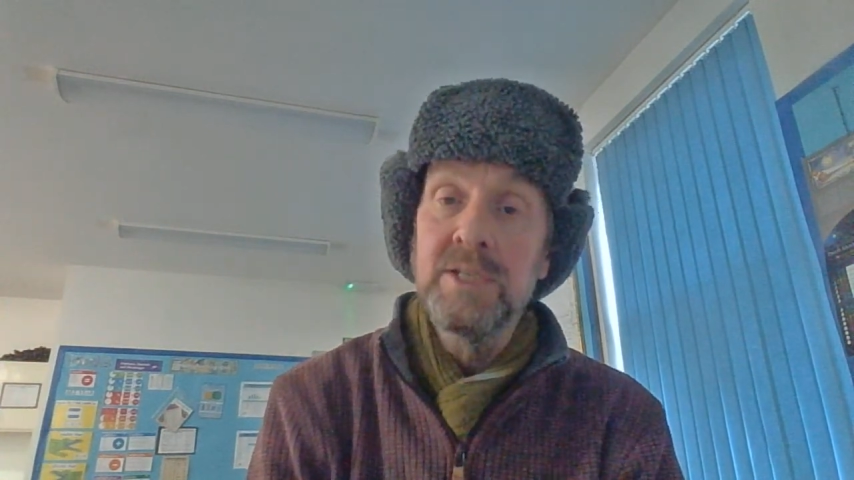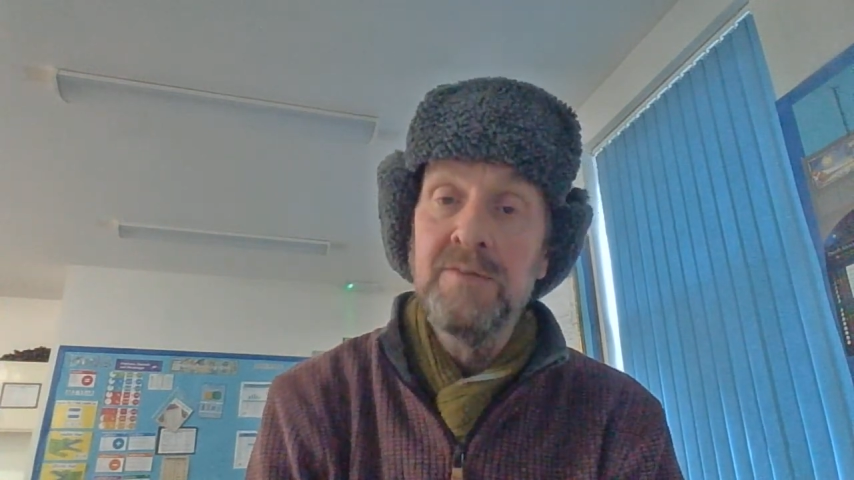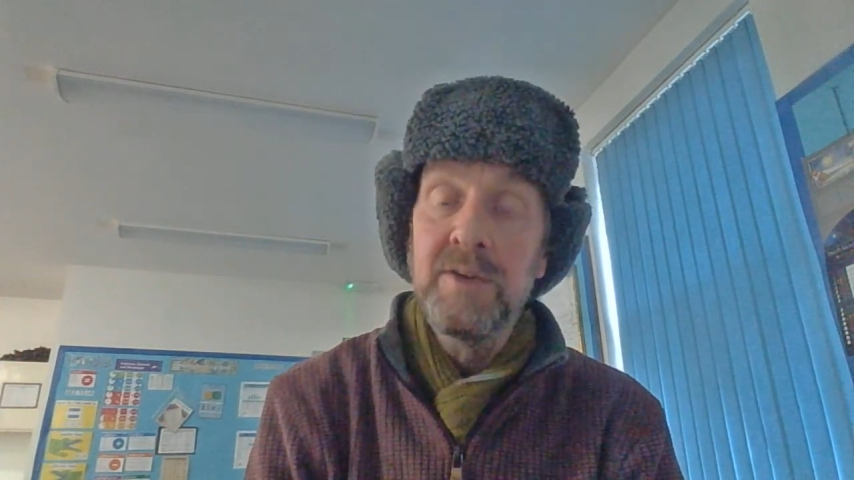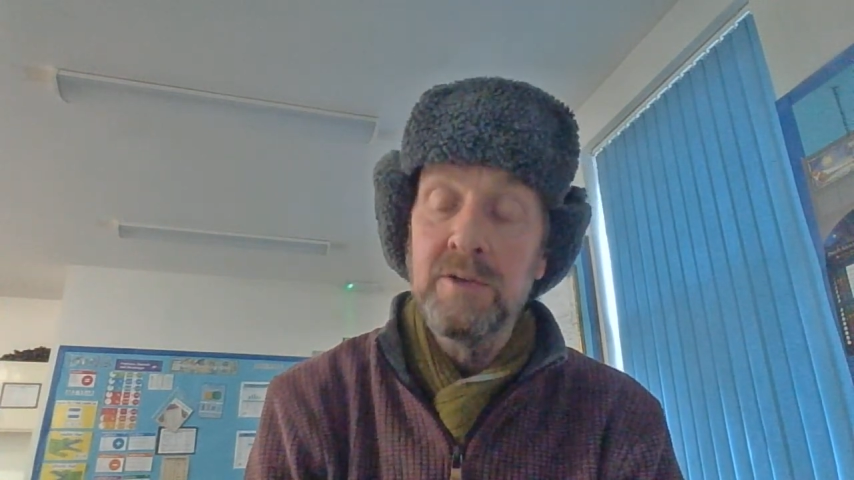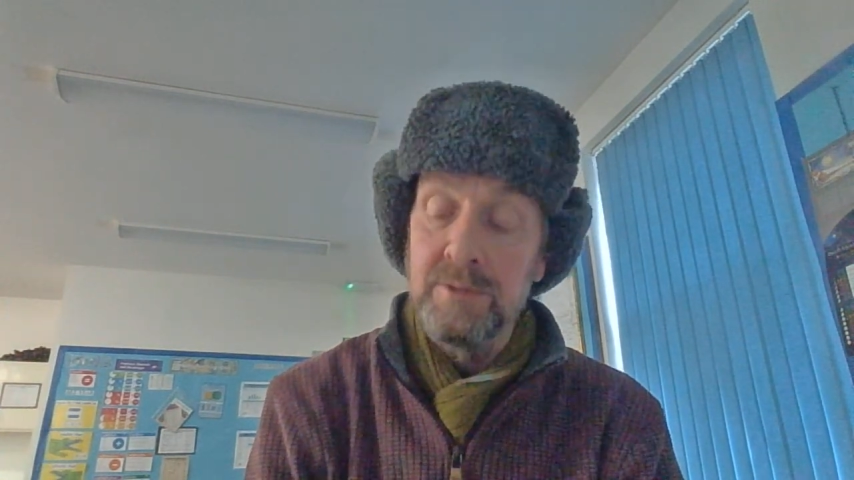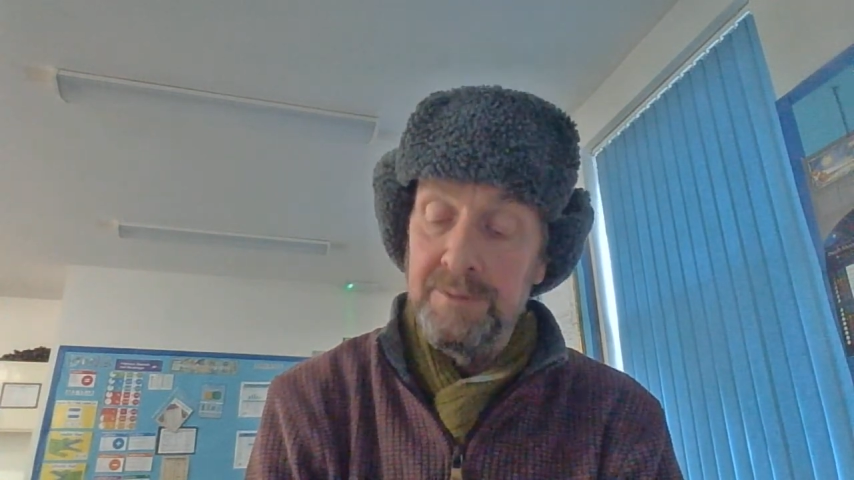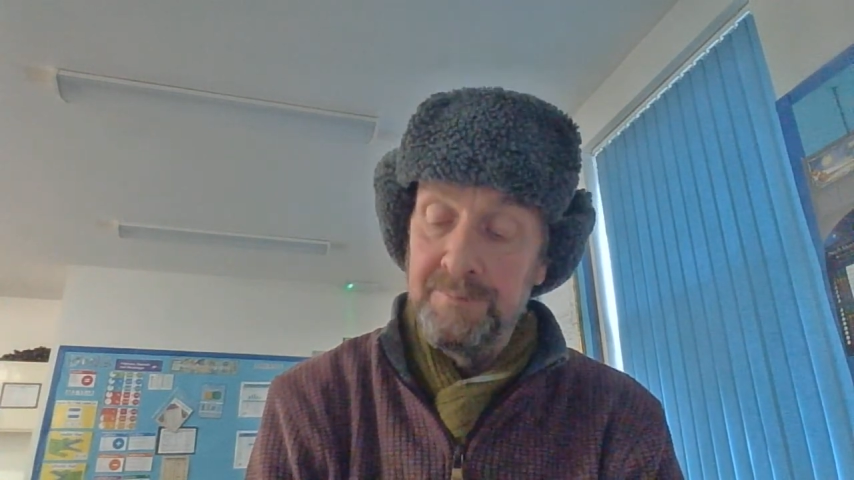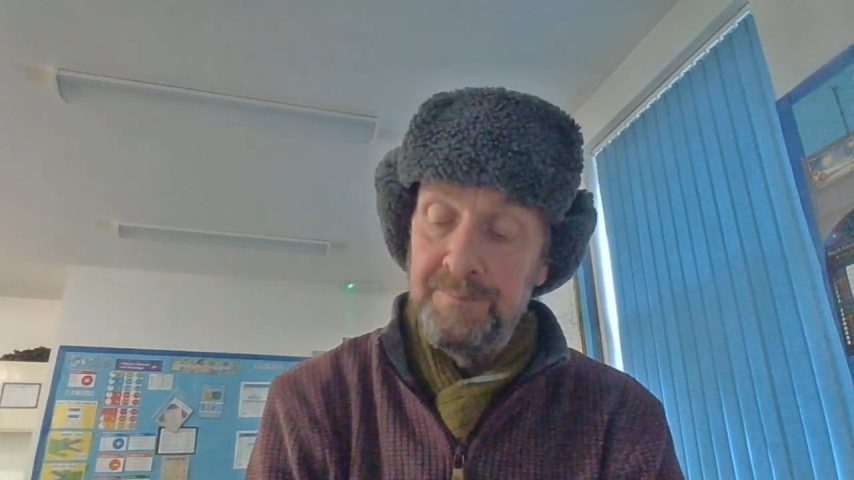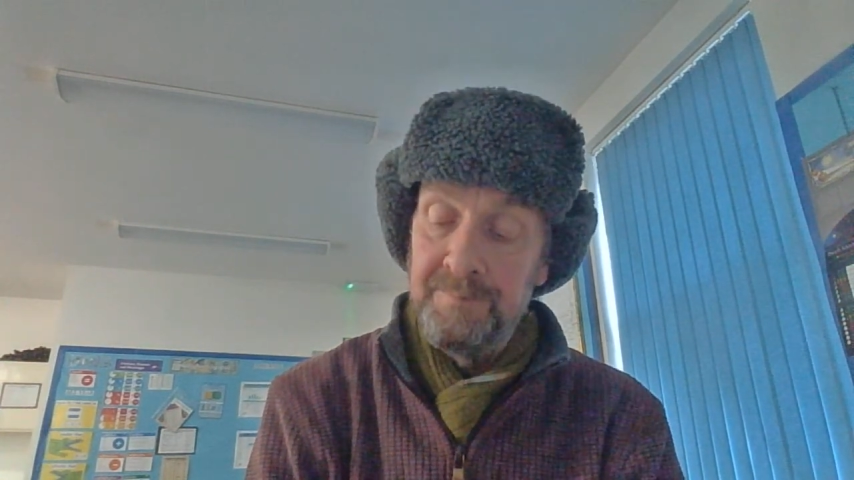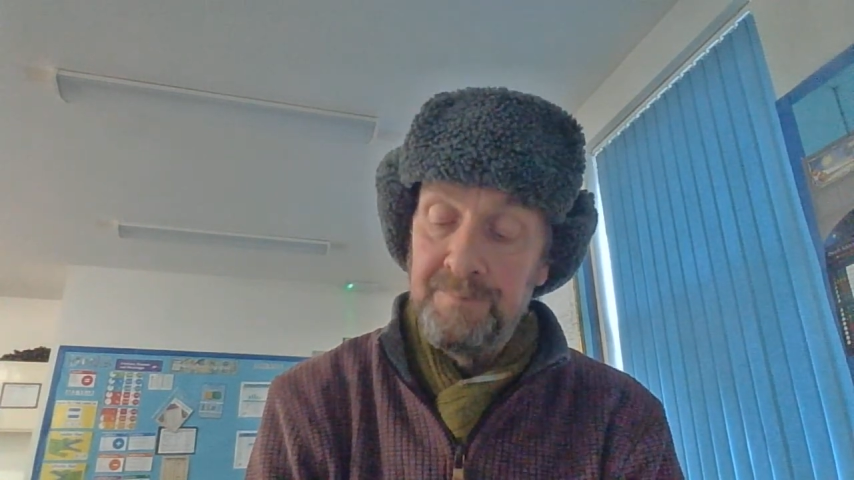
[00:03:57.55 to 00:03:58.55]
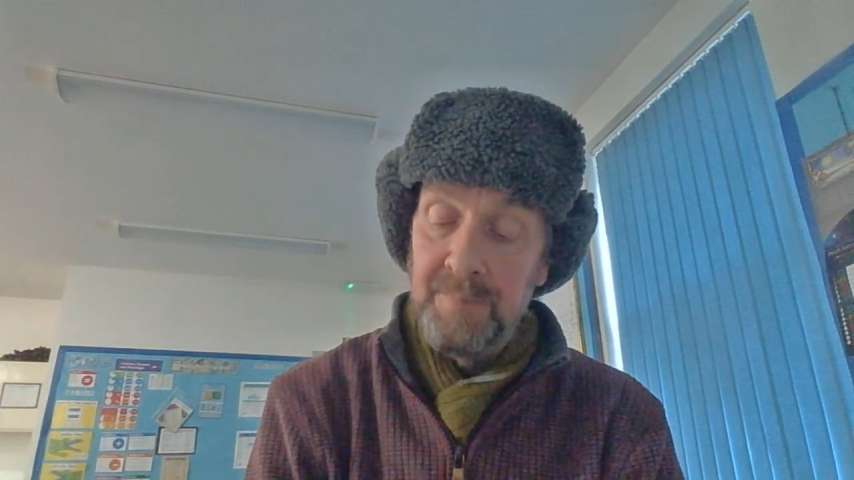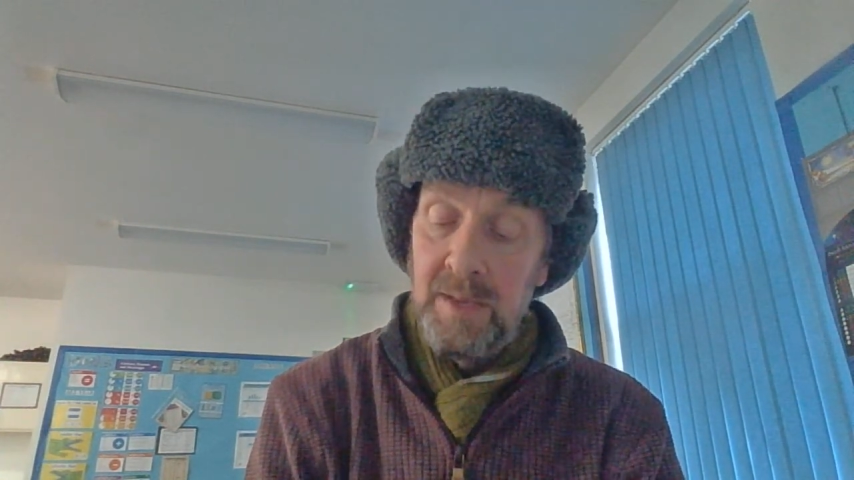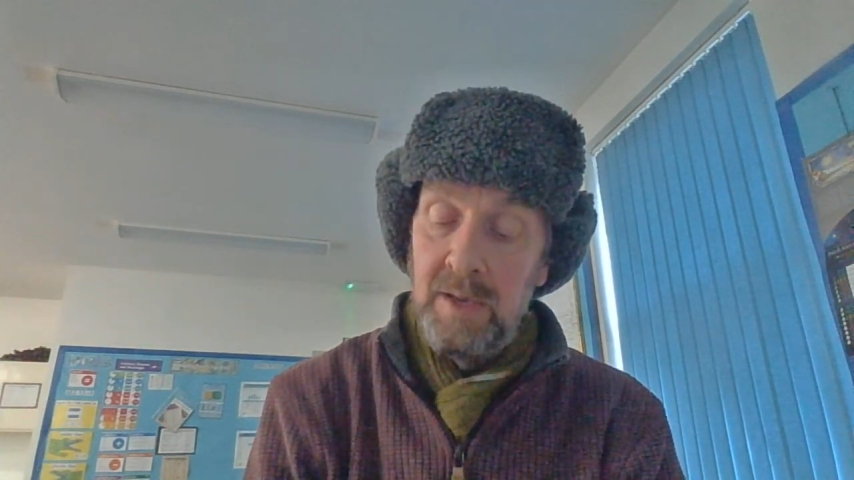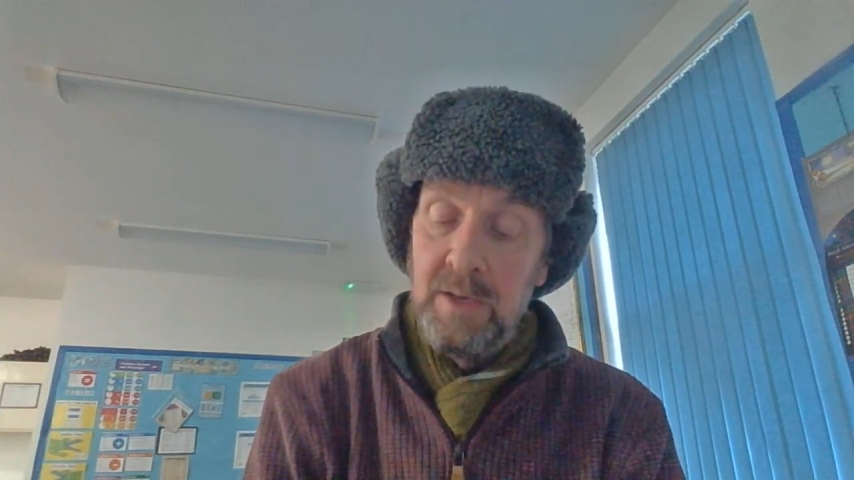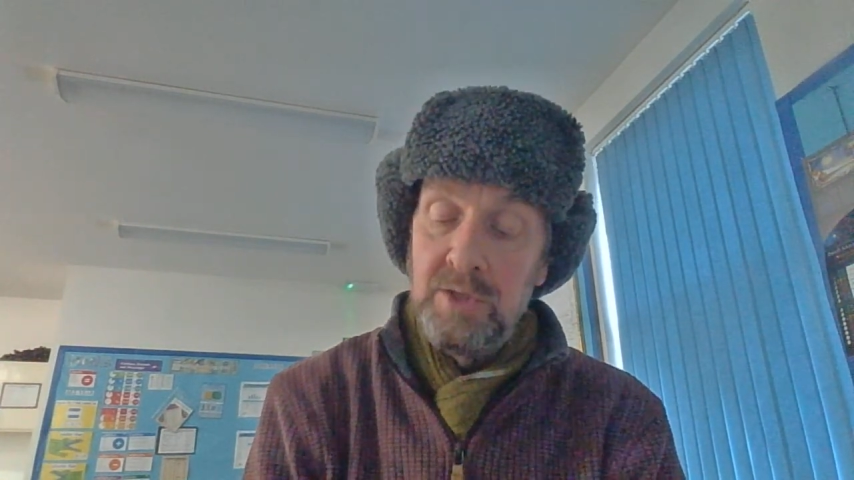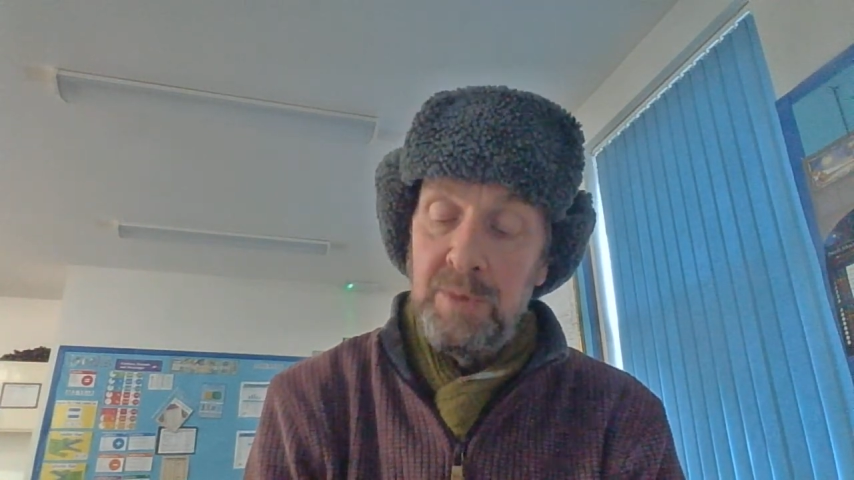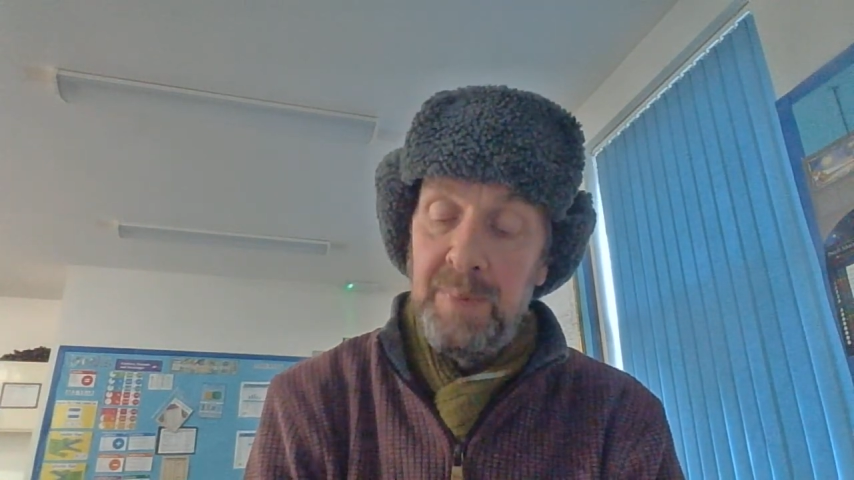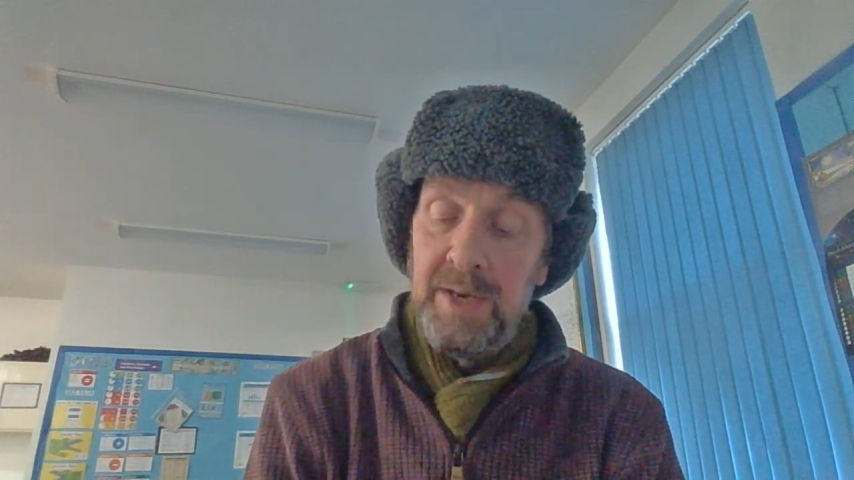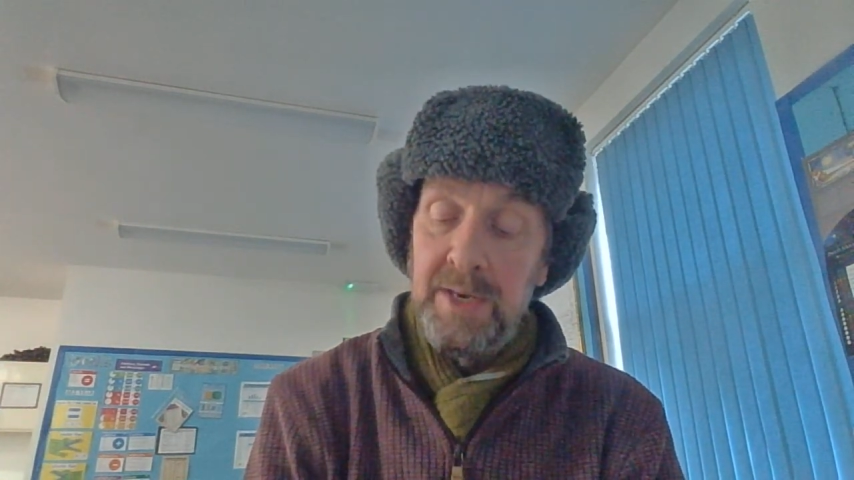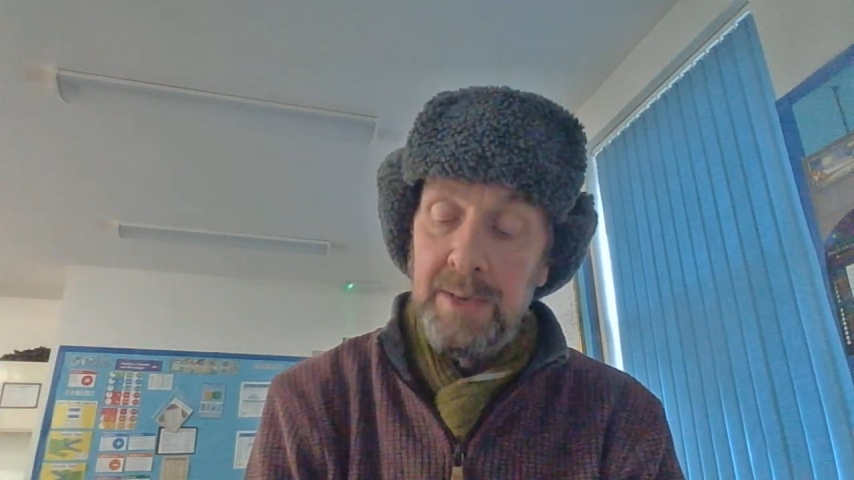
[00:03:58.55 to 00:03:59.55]
difficult. She
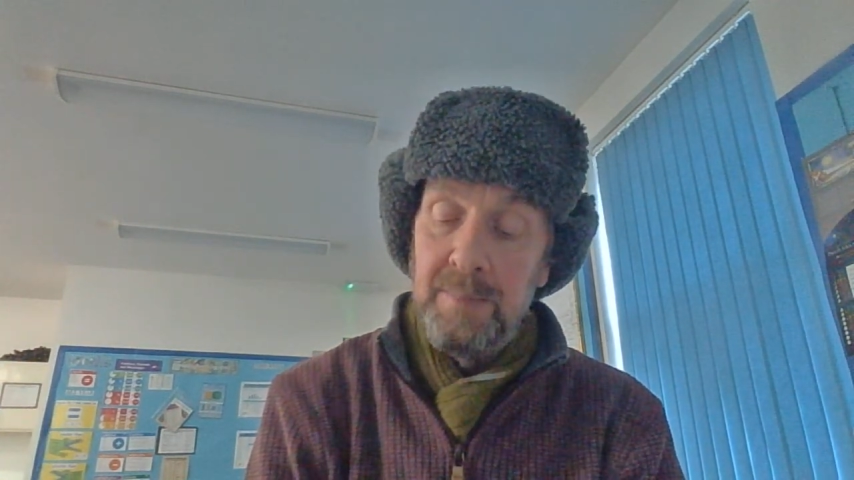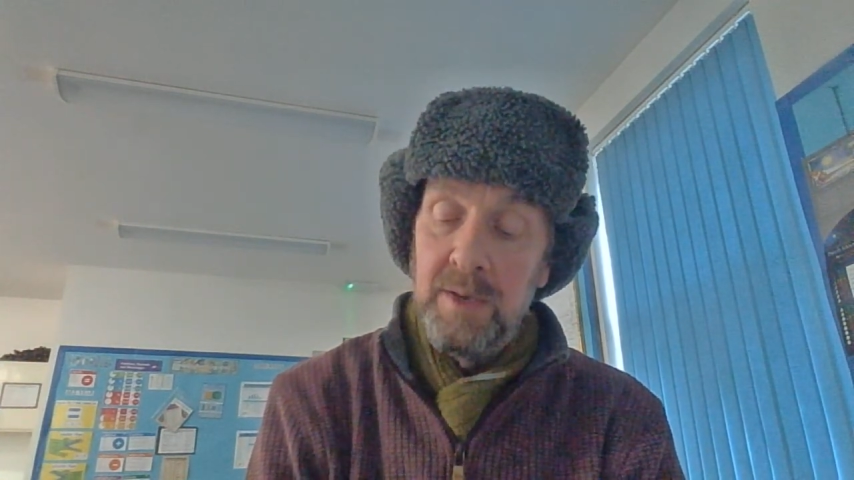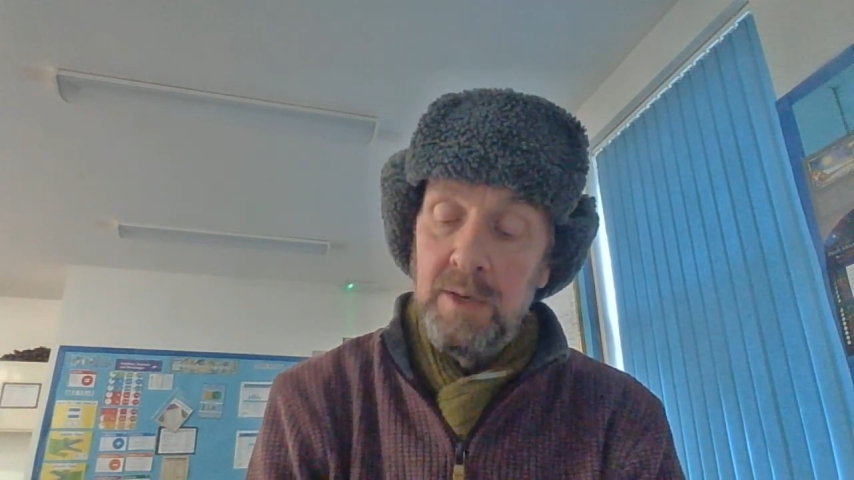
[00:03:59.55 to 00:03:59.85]
peered at him.